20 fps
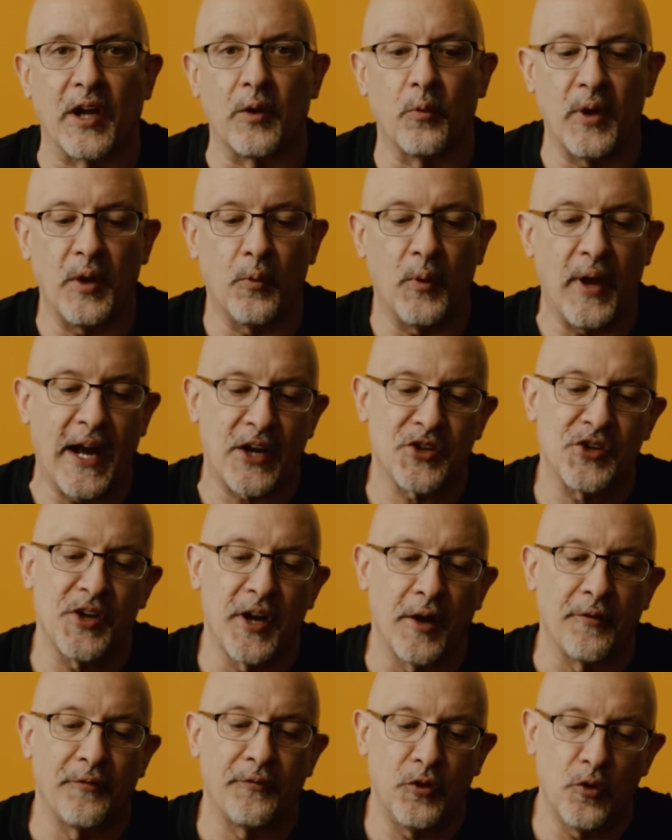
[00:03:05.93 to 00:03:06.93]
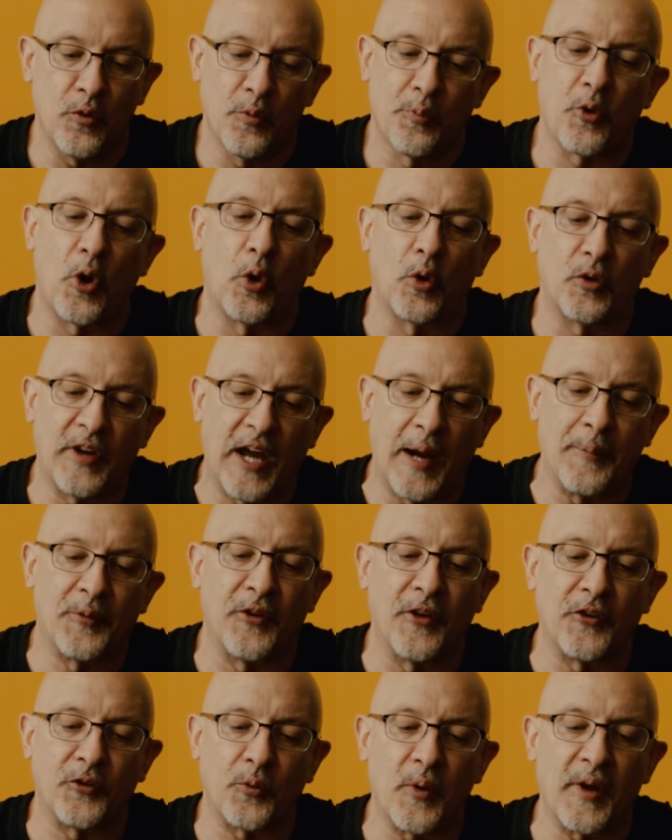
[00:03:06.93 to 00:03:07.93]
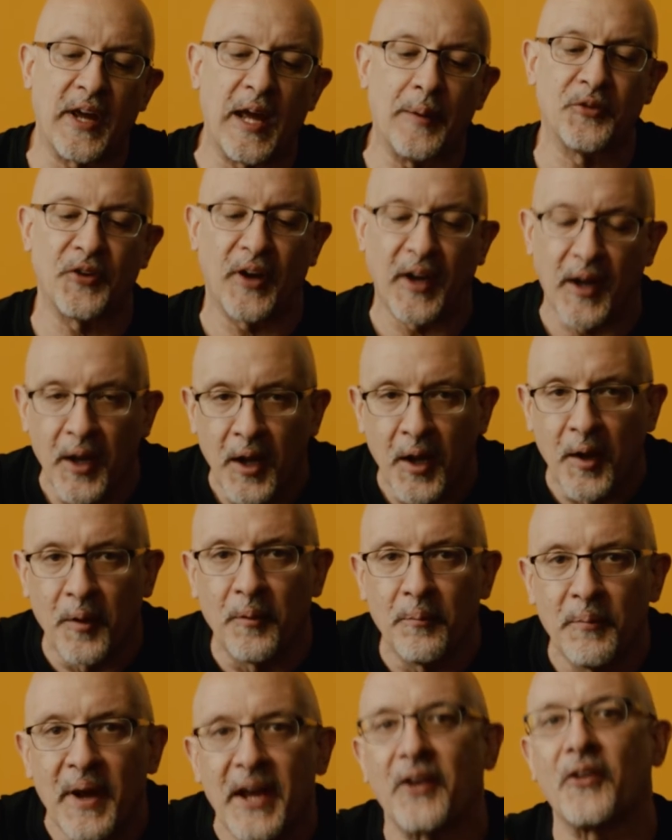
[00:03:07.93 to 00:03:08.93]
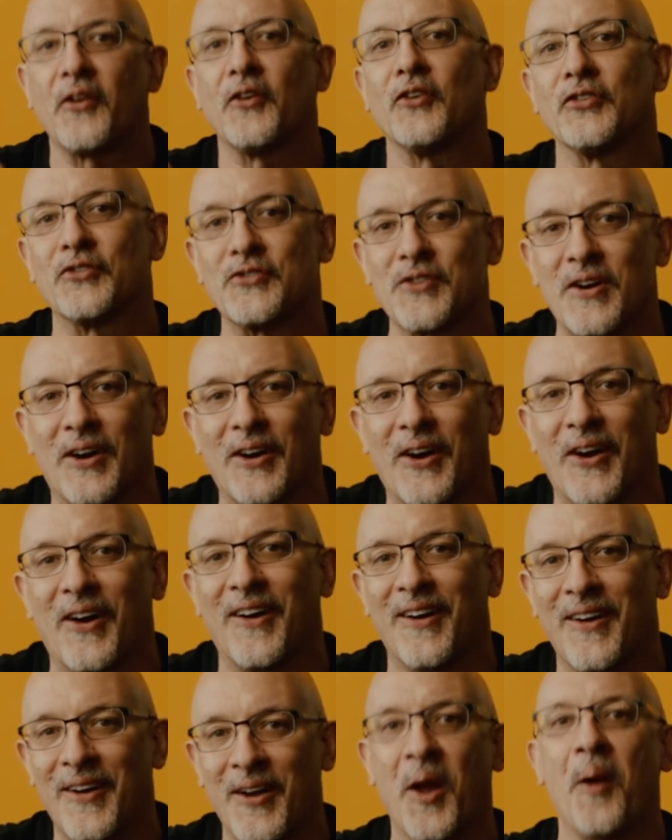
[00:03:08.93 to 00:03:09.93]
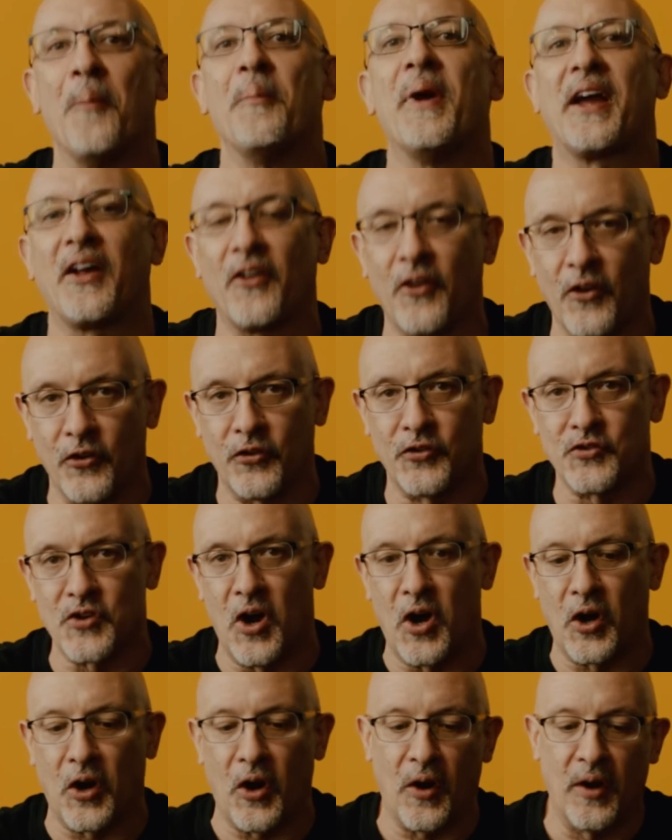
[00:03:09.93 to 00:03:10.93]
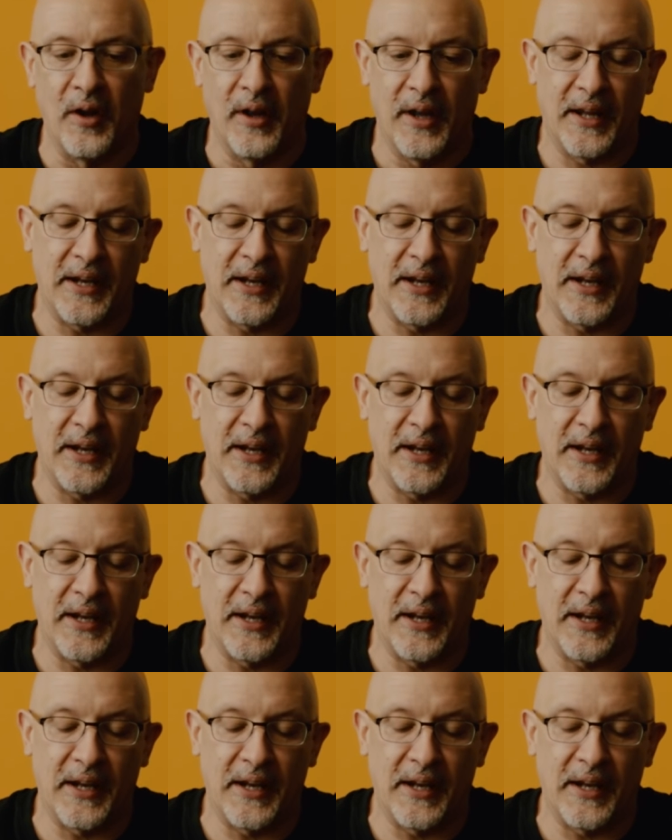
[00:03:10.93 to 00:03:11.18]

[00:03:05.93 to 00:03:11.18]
And we actually did a few prototypes of this where he kept saying, make it a little stronger, make it a little stronger.